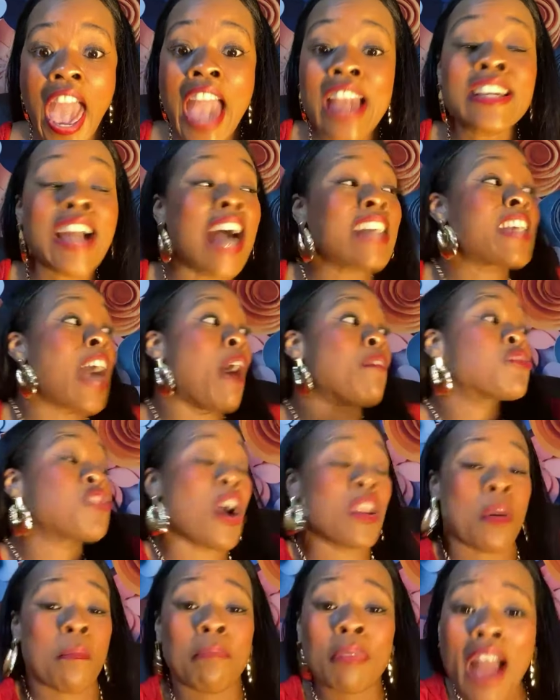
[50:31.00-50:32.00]
And God said, I'm
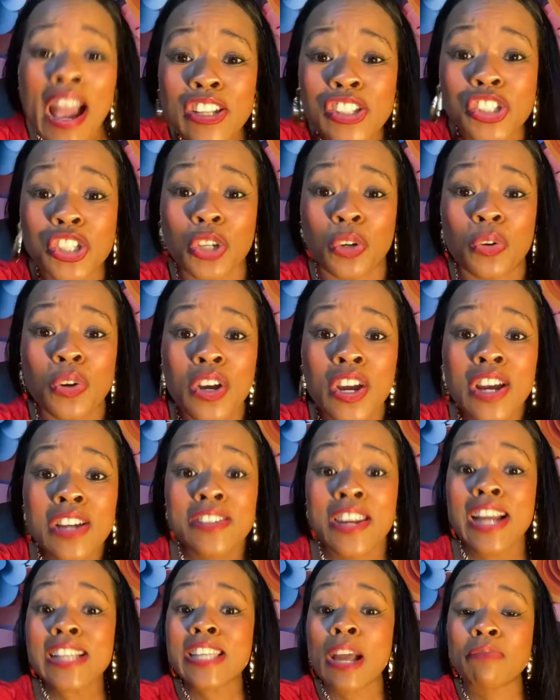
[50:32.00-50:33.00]
trying to bless you.
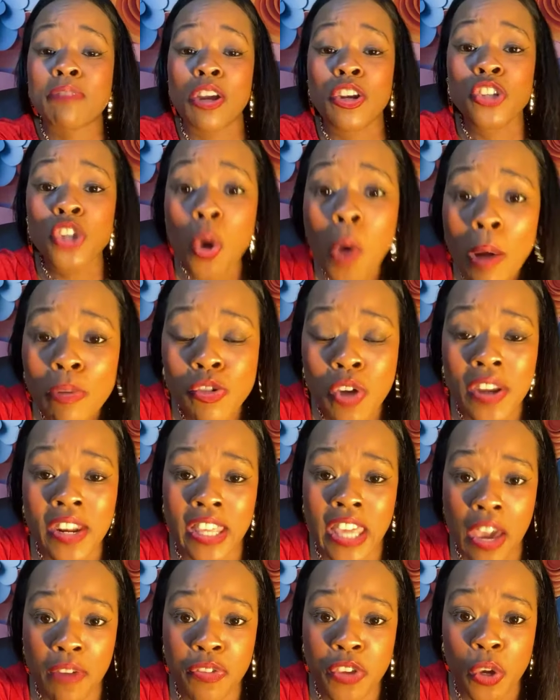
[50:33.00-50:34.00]
There's something new I'm trying
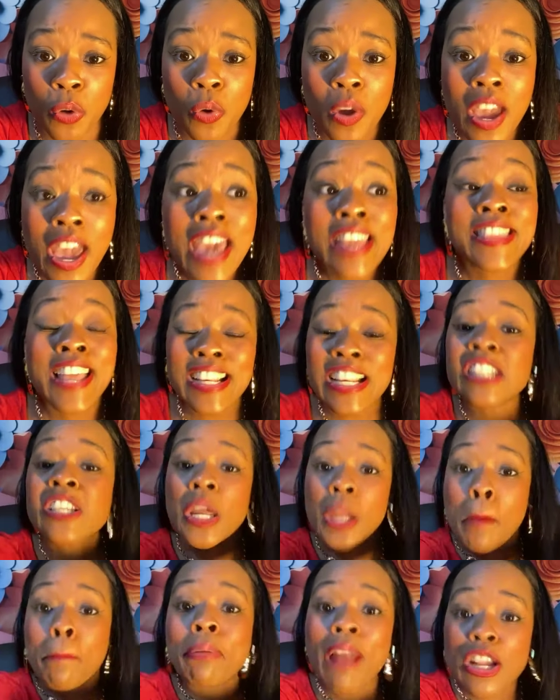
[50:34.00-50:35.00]
to give you. This is
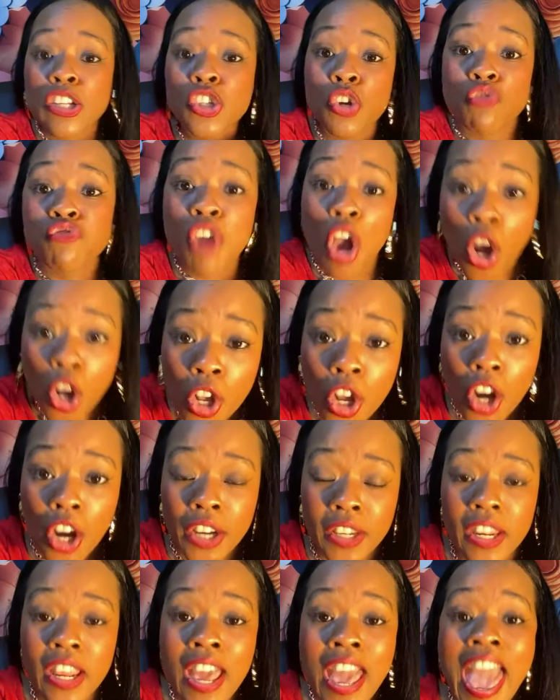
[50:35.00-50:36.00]
going to bless you real
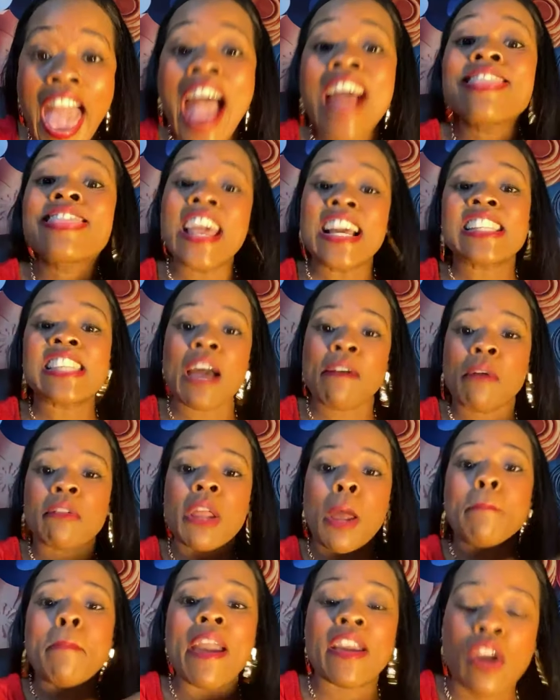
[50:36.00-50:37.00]
good. And this time I'm
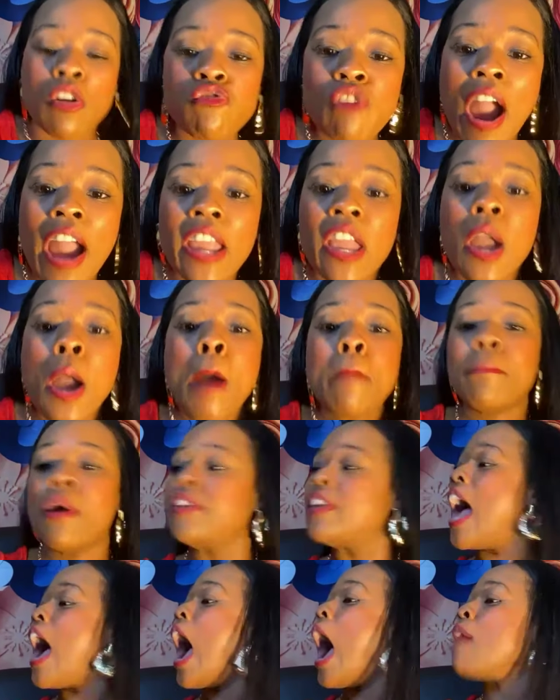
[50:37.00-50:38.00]
going to make it right.
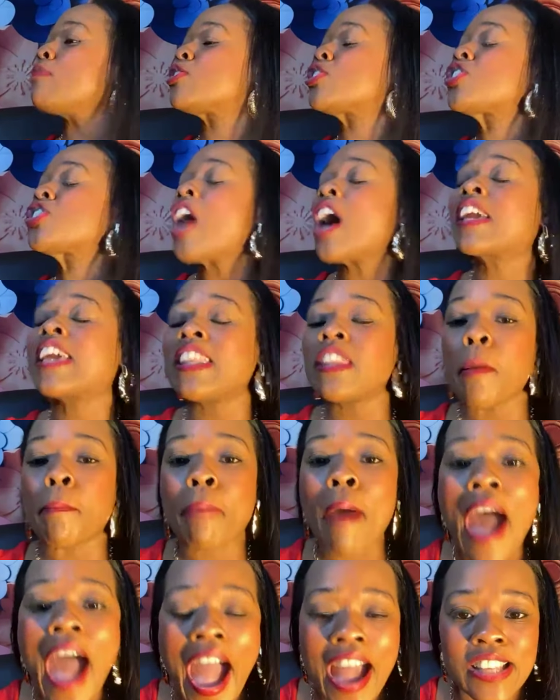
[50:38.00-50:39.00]
But now I'm stuck in the
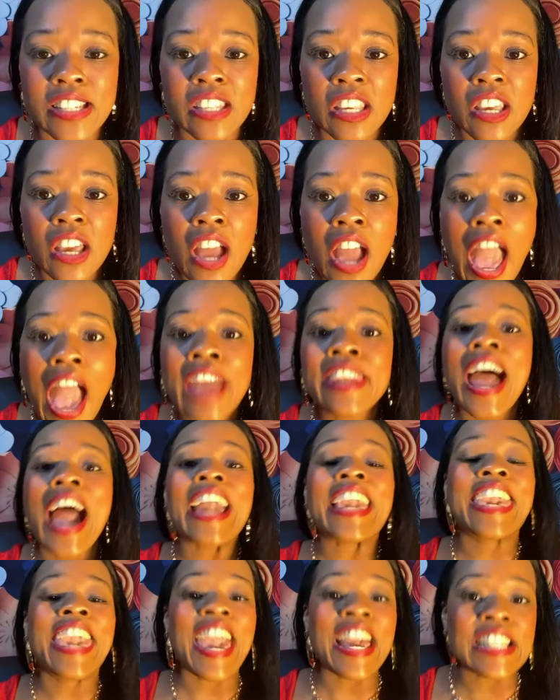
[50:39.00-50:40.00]
past and
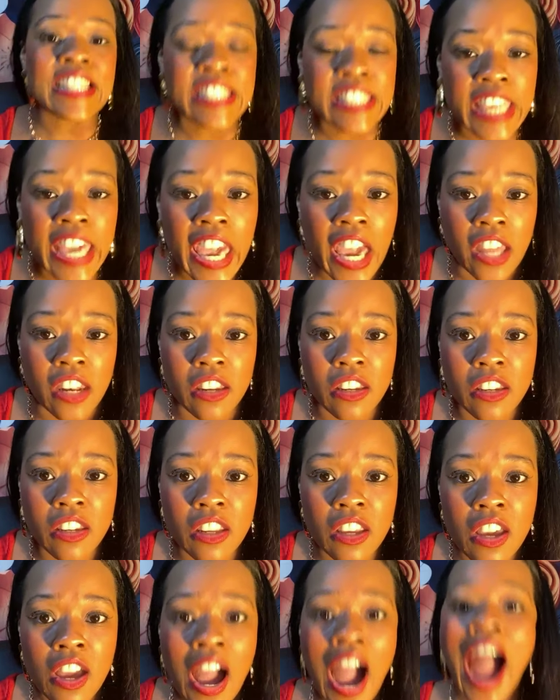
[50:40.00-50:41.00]
I can't see it.
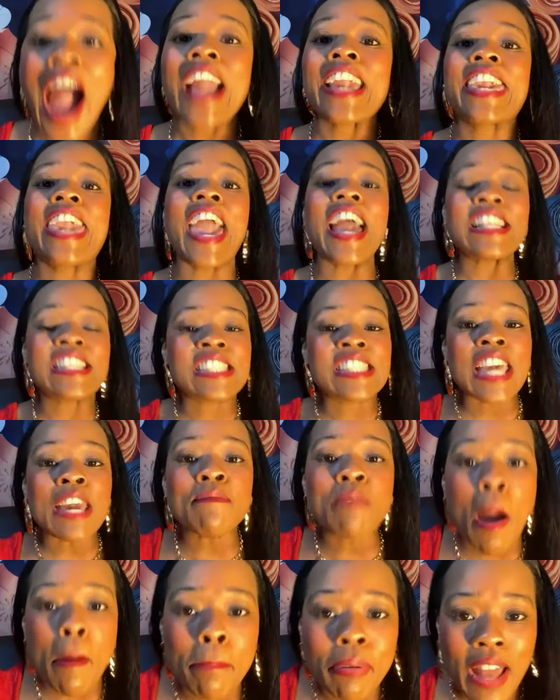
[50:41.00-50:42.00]
I can't see
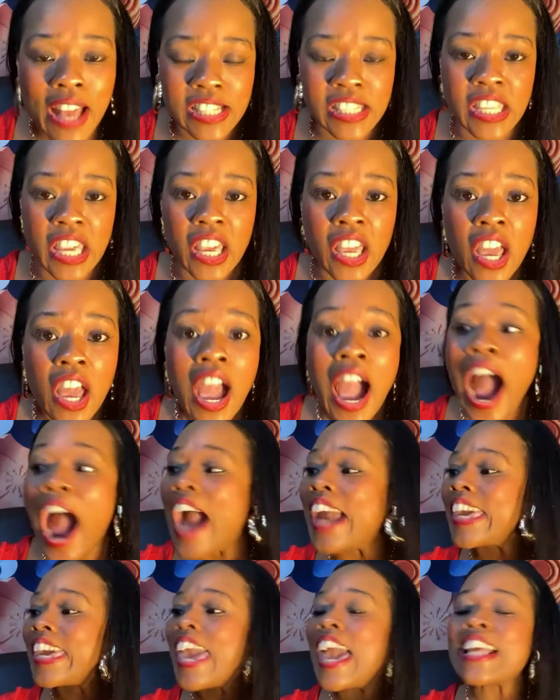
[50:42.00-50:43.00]
my blessing.
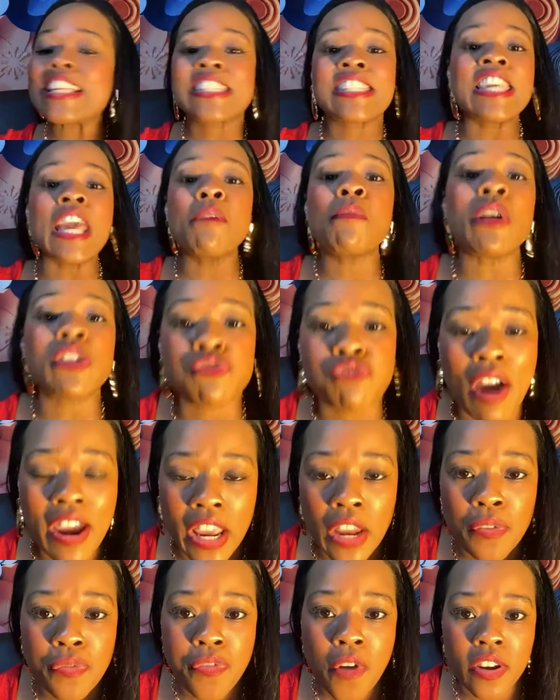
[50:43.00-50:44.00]
I can't see what's
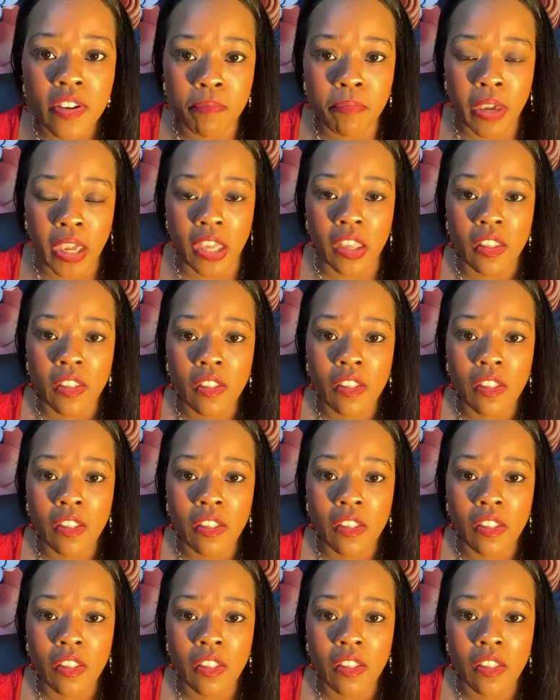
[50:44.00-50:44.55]
right in front of me.